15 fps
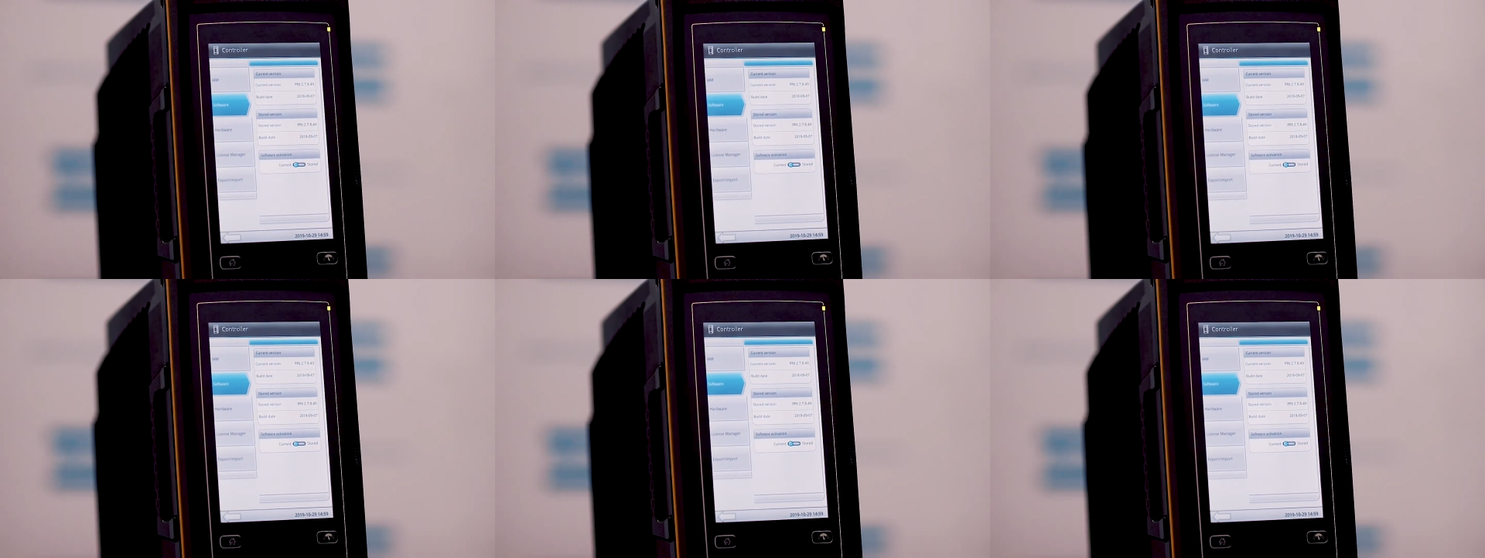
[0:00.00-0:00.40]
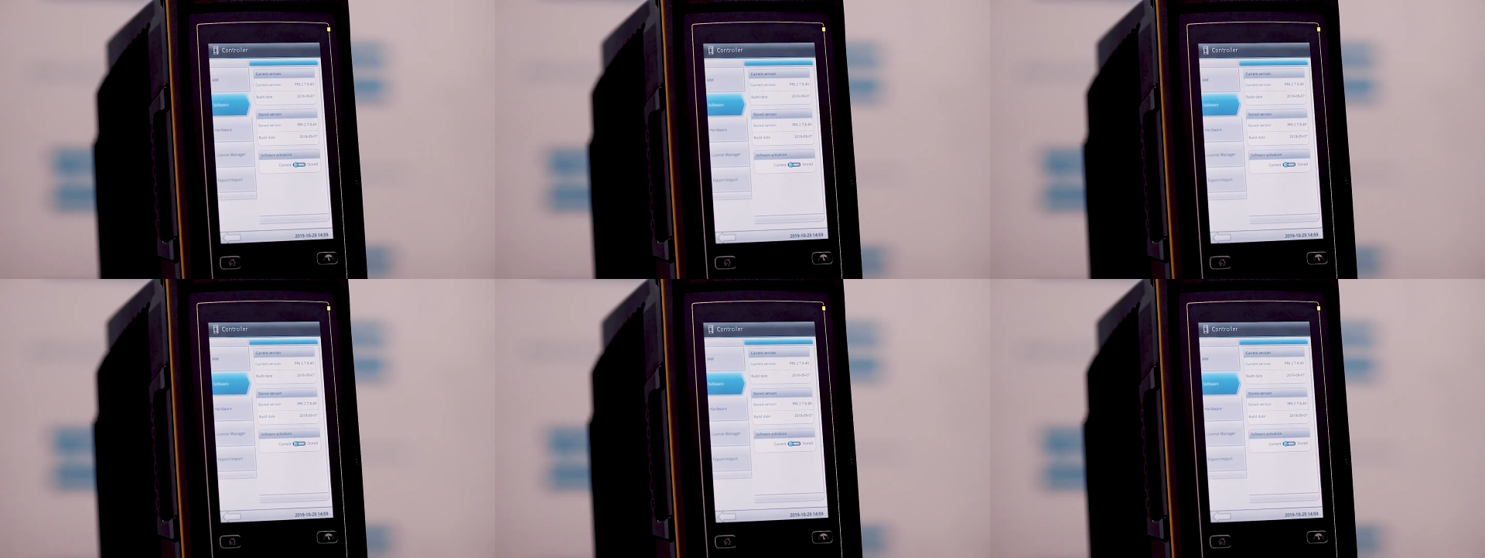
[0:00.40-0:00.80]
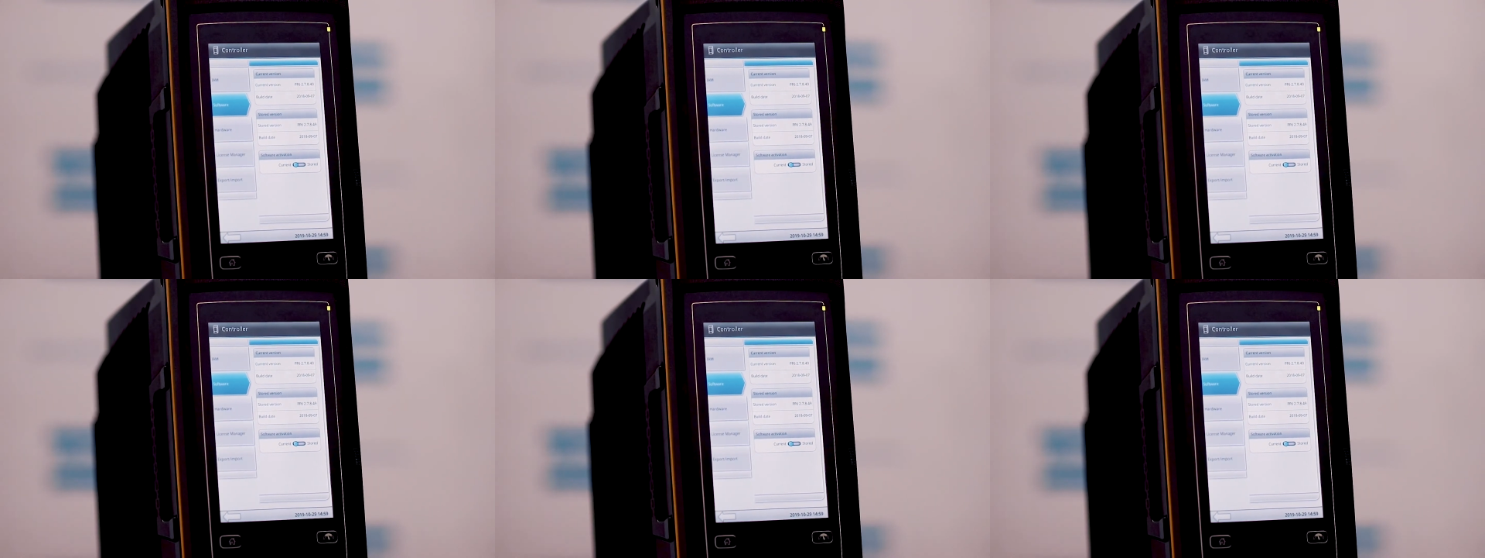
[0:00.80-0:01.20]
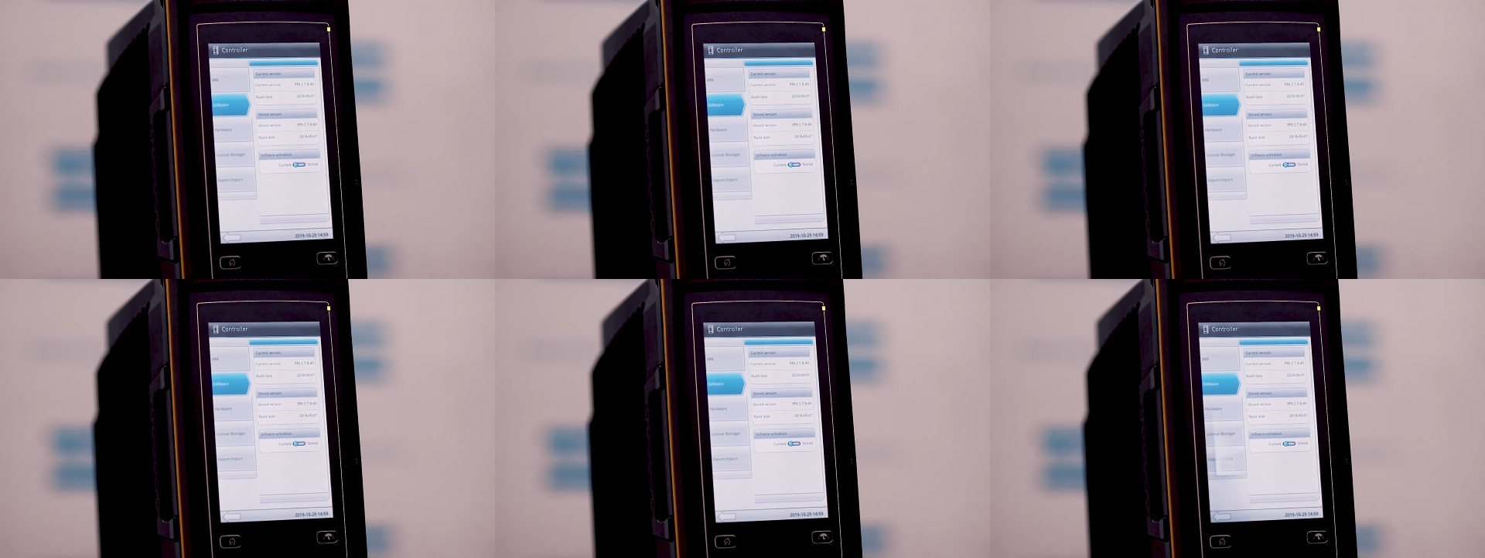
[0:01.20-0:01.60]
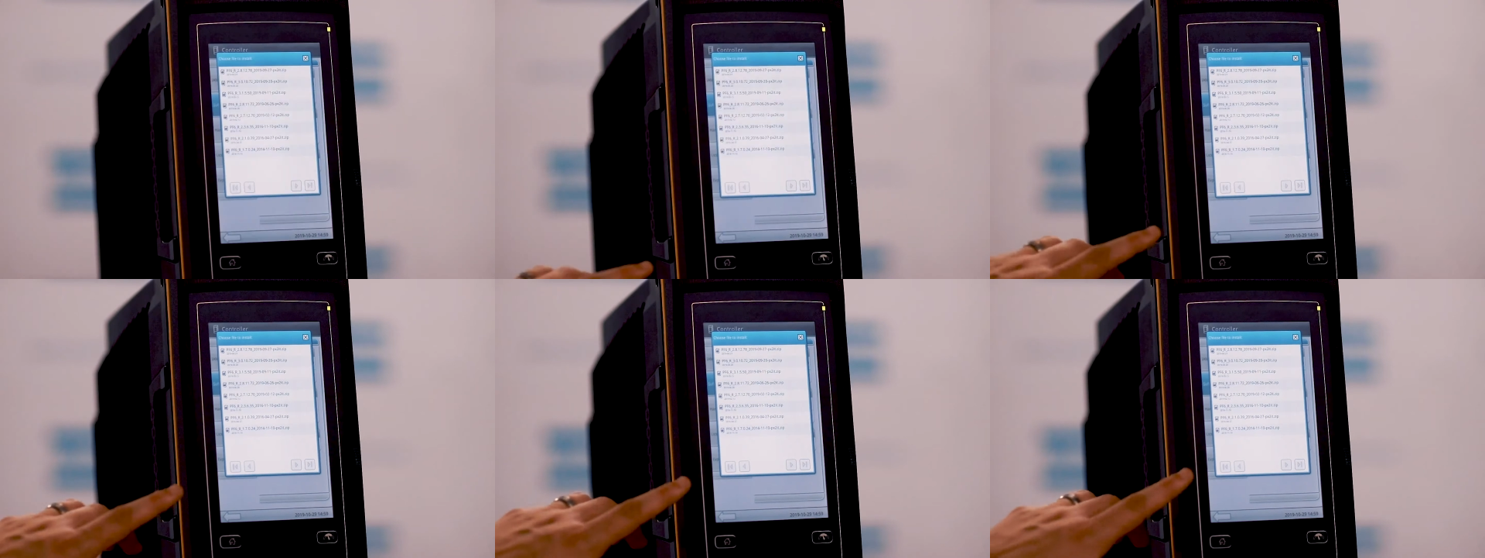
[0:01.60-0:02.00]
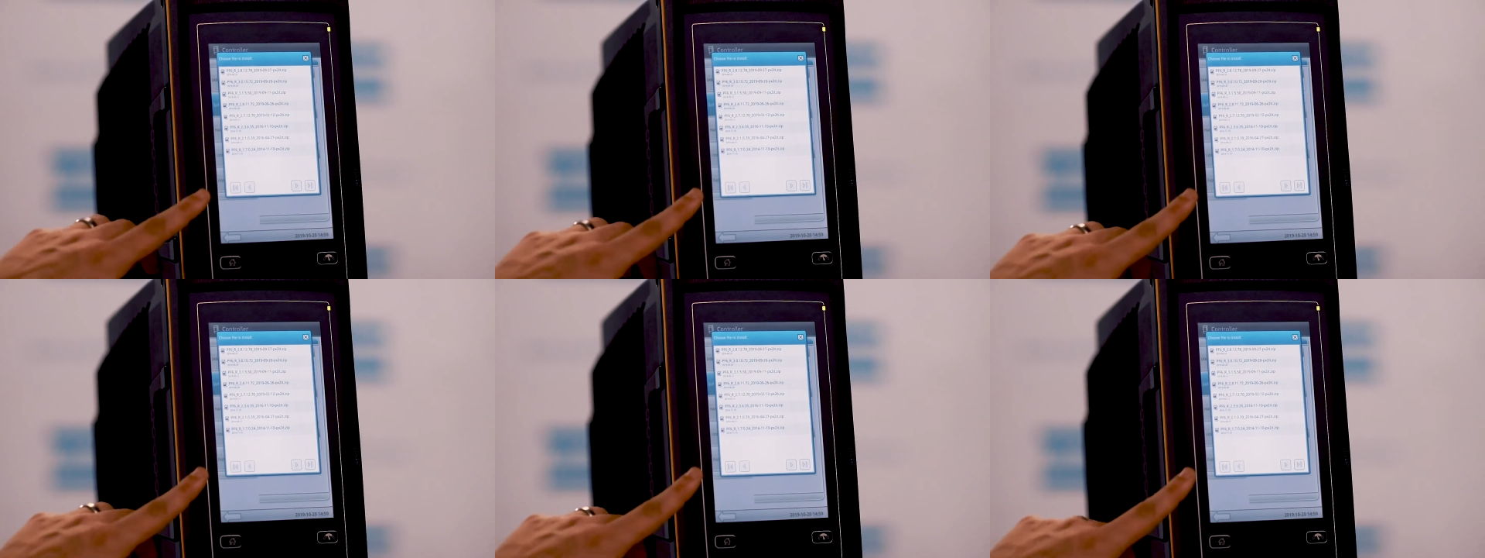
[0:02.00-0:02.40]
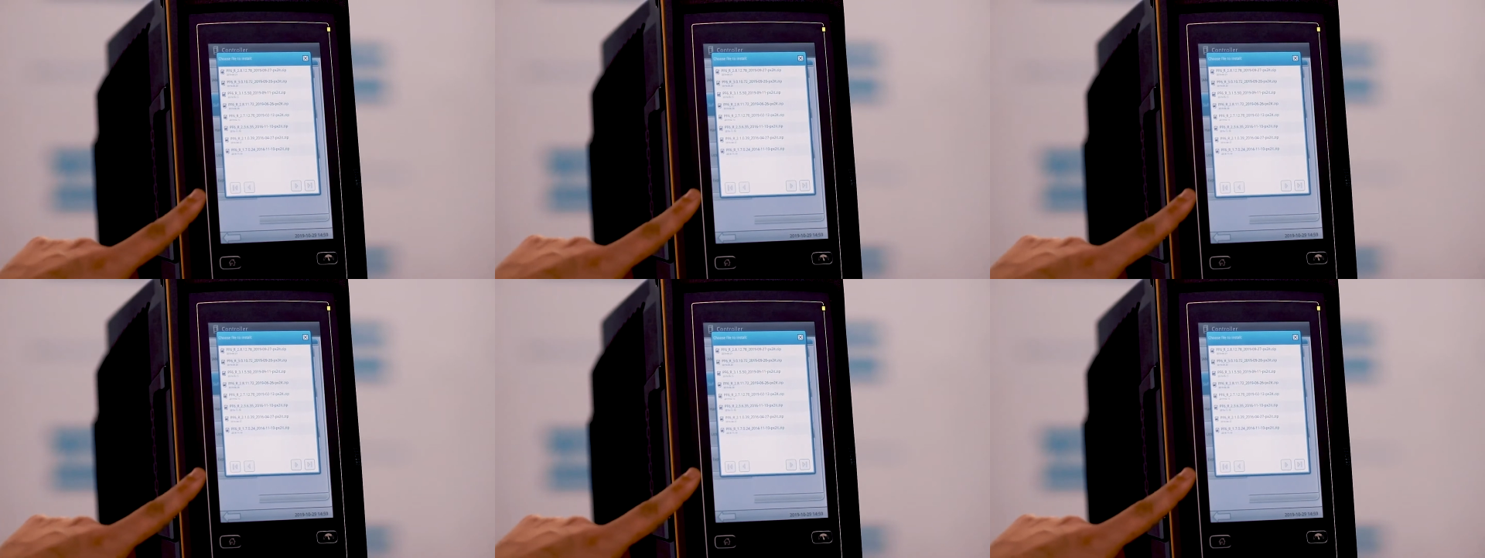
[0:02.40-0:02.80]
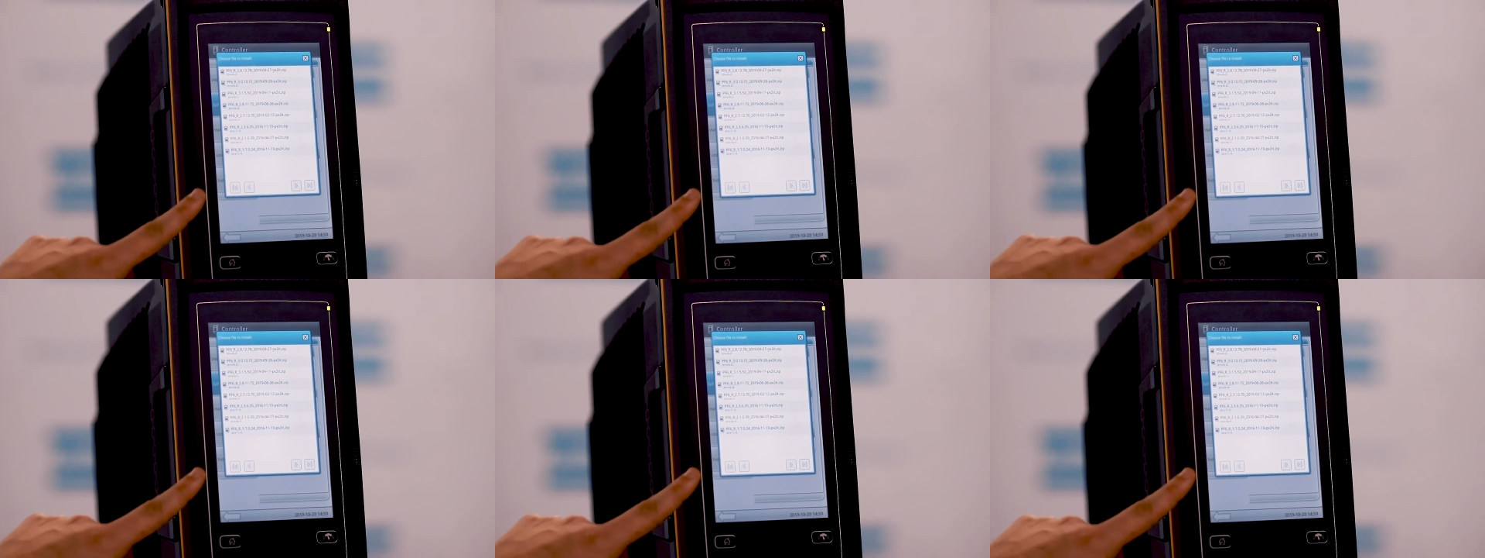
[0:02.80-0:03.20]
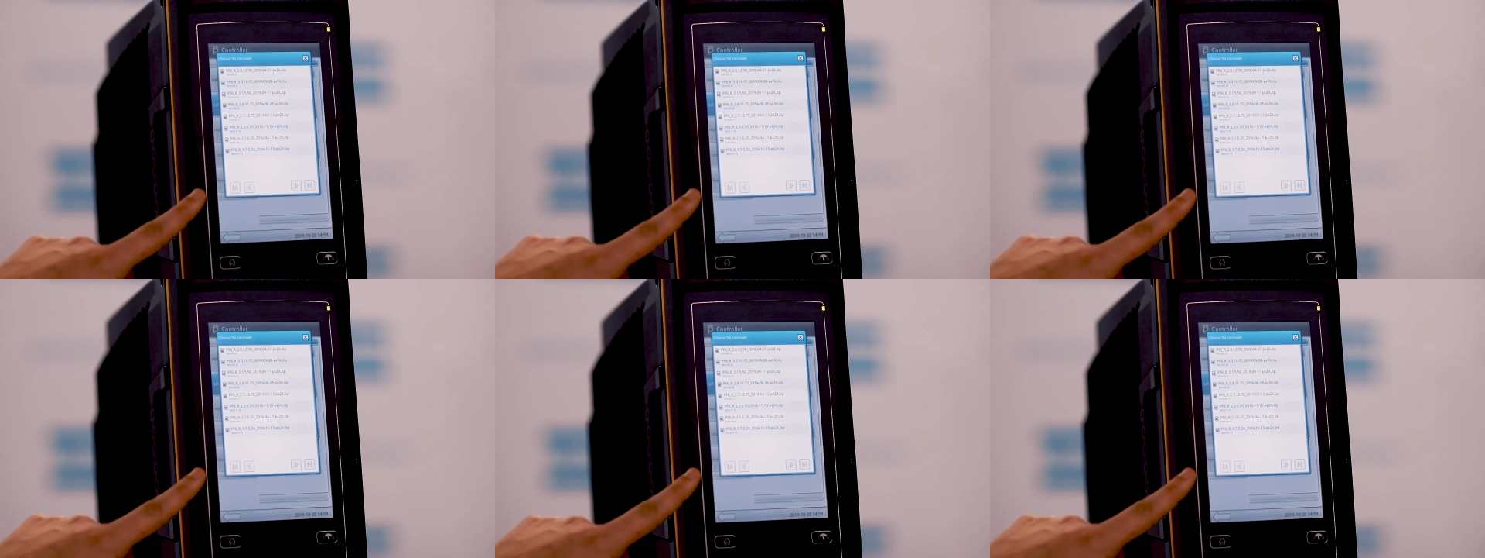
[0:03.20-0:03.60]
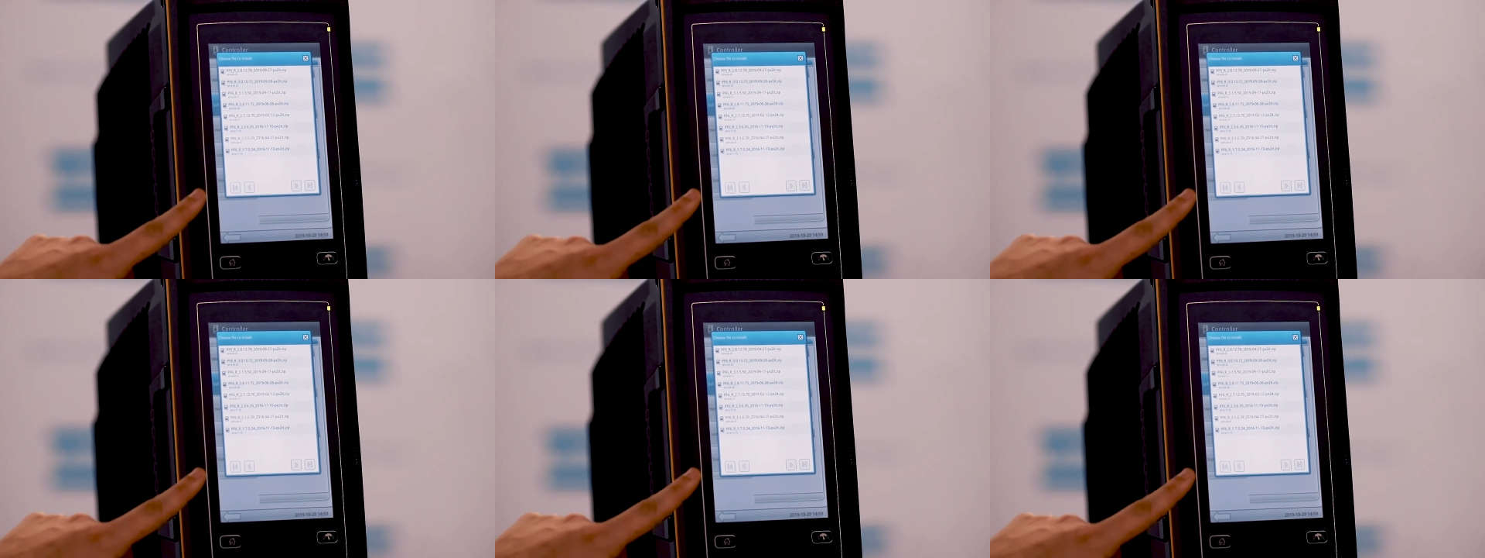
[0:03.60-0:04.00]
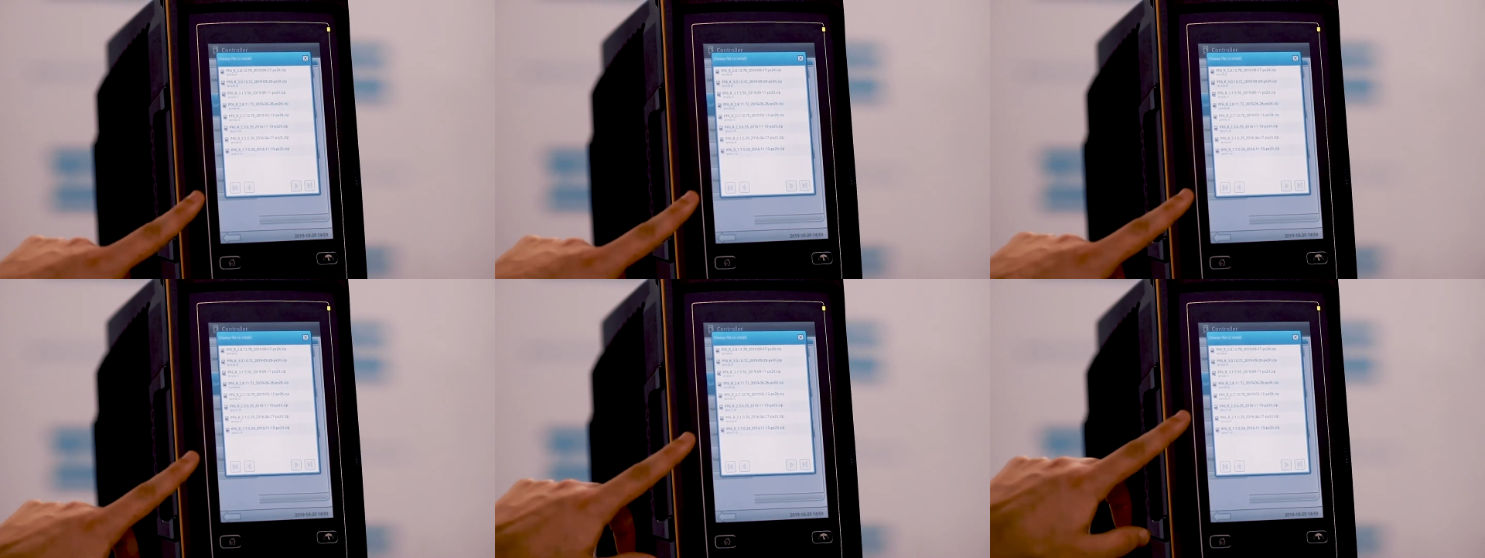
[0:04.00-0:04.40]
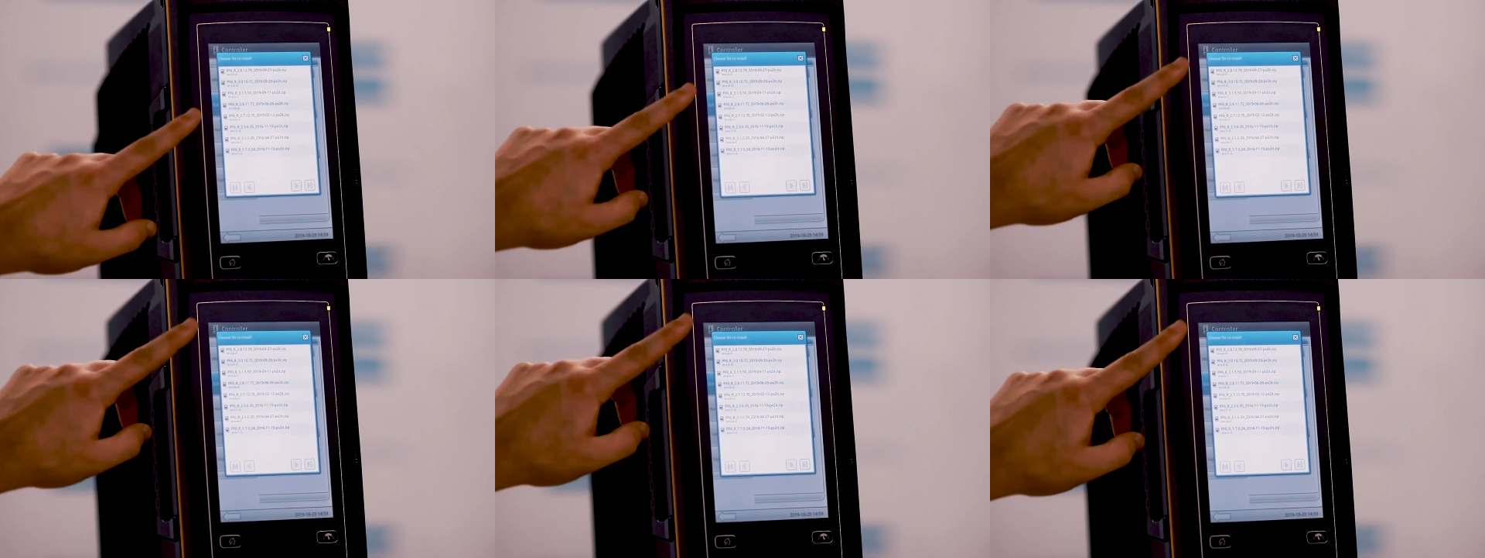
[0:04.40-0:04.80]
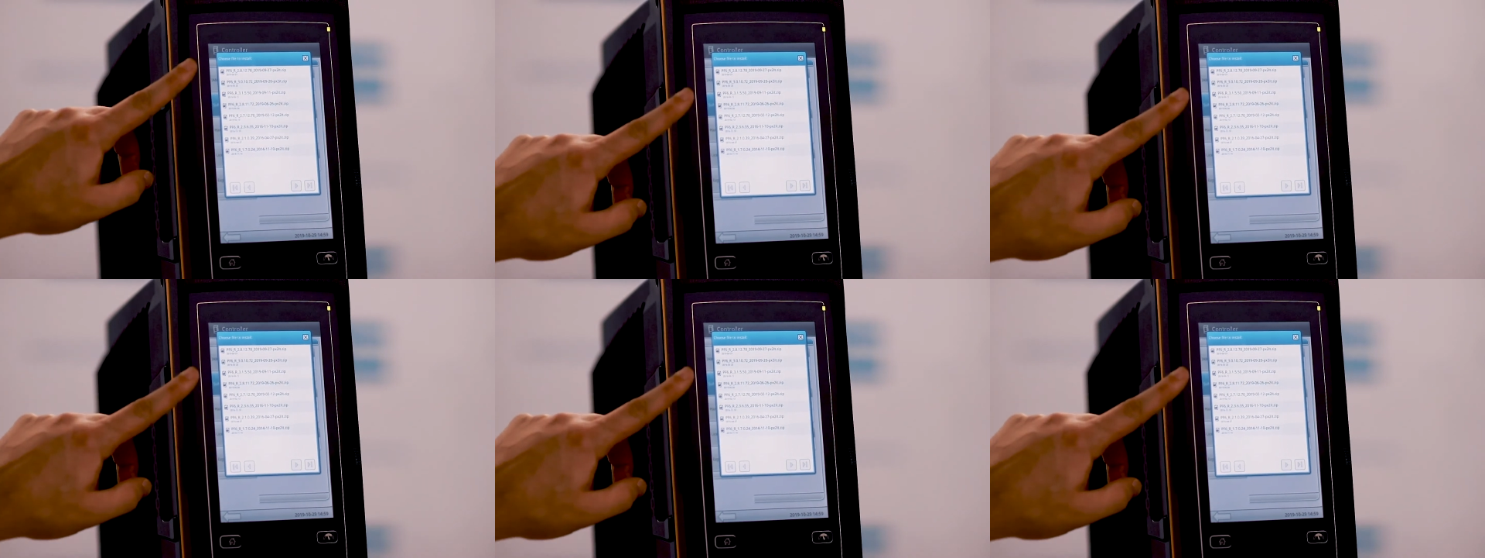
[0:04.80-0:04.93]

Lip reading: (no speaker visible)